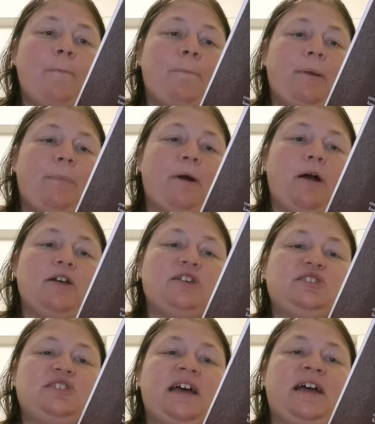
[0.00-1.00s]

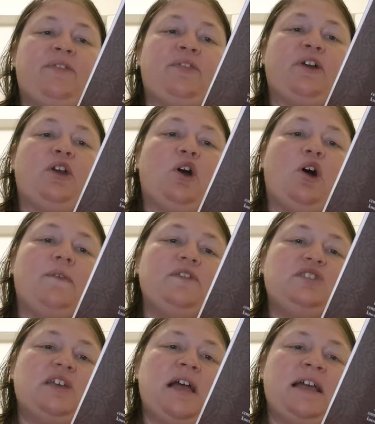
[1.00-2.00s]
proposed that the
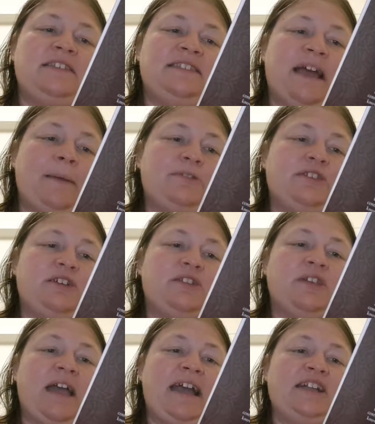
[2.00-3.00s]
Goths
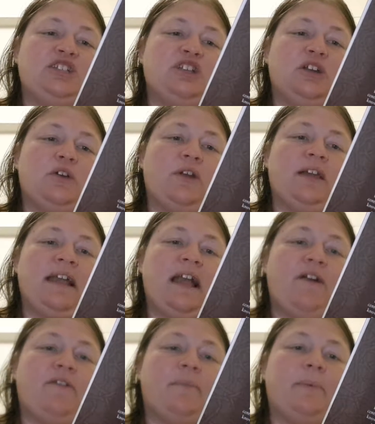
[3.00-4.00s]
adapted the ancient Greek
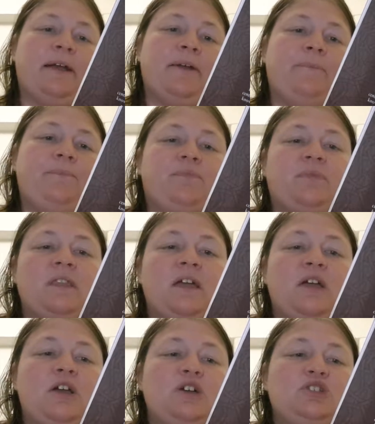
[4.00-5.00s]
alphabet
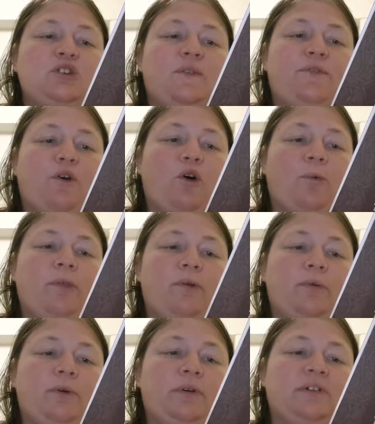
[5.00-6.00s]
to form the
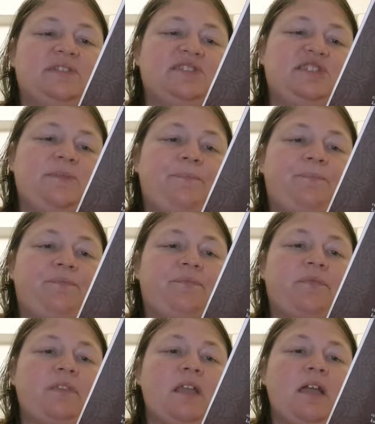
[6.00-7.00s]
ruins.
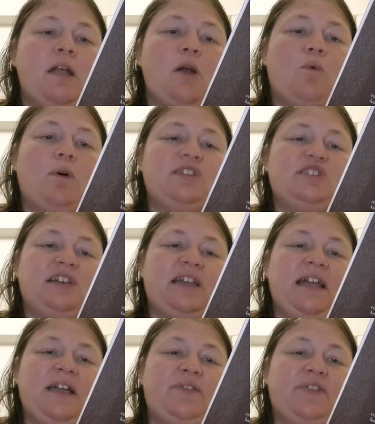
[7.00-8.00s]
Once
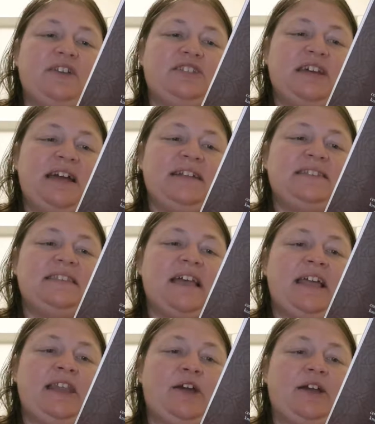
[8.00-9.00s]
again, the dates
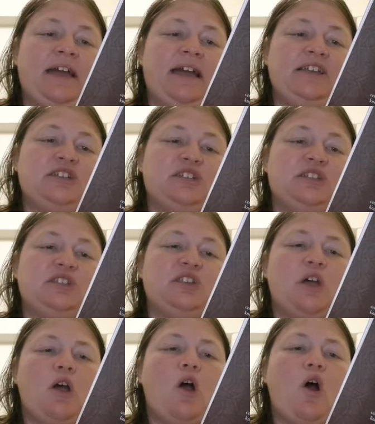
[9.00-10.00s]
and locations
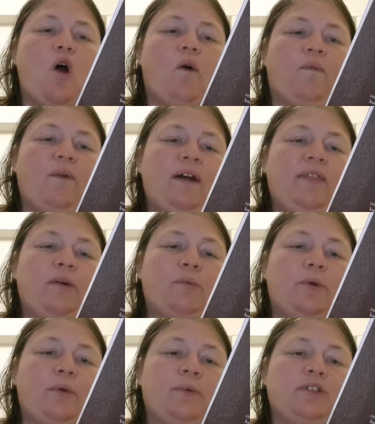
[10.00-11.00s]
of where the
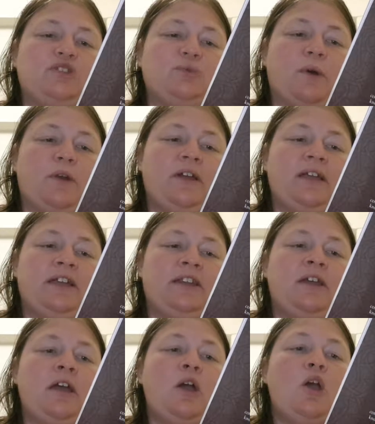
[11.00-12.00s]
ruins were
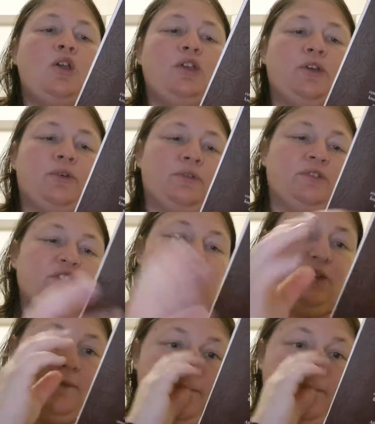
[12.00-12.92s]
in use